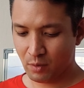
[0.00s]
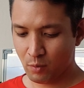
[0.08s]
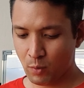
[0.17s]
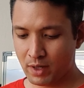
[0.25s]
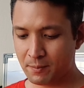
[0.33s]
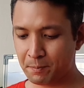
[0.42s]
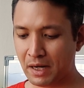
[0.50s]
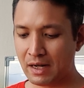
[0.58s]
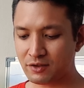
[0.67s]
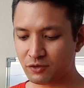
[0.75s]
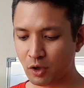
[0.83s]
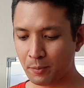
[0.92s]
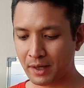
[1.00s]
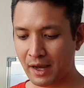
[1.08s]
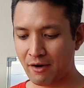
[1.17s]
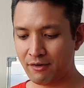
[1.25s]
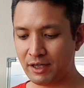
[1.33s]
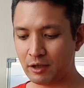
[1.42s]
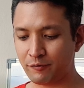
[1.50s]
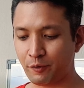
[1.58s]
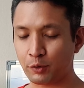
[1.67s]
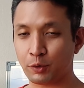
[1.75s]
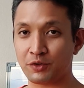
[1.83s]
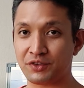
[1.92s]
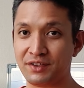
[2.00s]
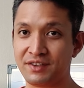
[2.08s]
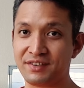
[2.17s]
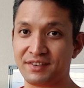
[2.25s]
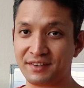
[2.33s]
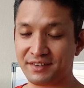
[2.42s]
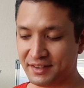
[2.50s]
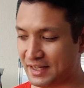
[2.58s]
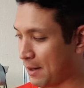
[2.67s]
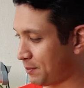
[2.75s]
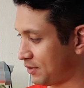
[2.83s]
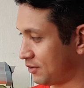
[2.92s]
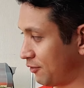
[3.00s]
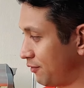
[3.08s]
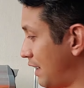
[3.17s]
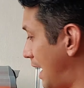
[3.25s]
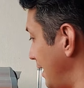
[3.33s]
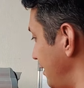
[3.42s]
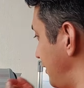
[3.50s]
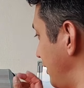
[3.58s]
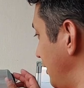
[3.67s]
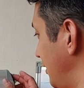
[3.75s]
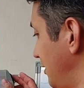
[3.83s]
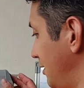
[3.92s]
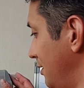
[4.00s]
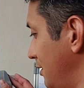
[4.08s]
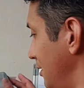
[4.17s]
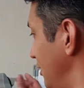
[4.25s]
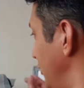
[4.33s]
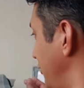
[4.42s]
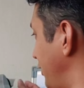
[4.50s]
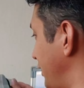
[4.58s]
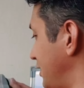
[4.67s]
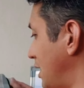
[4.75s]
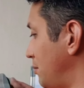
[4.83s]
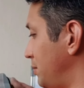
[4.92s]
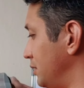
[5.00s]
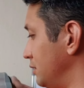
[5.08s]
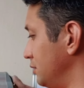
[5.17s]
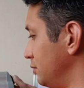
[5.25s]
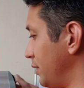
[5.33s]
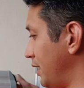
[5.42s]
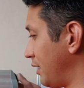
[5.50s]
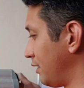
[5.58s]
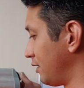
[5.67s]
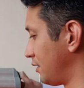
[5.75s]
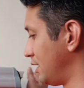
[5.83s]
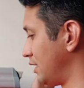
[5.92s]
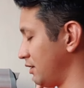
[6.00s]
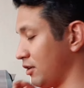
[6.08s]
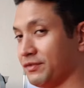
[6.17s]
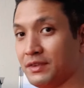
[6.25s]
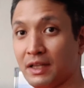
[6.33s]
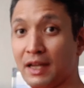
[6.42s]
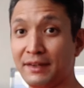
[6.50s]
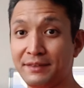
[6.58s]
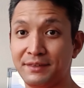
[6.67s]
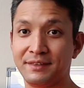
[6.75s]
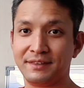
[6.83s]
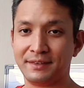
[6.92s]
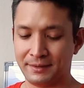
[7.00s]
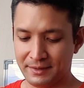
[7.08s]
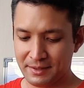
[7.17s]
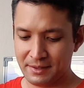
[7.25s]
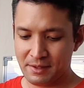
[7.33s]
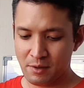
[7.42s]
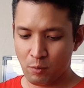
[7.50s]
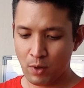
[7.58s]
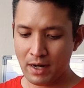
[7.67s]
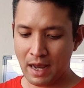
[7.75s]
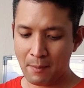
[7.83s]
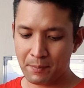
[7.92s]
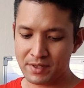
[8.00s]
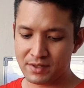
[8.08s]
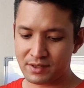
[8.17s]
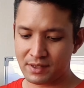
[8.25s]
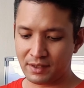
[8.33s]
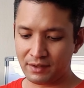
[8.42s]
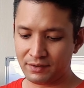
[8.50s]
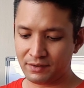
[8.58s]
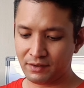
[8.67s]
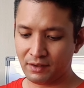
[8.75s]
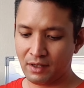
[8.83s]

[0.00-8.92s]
When plants stop carrying out photosynthesis in the absence of light, for example, when I turn off the light, what happens is,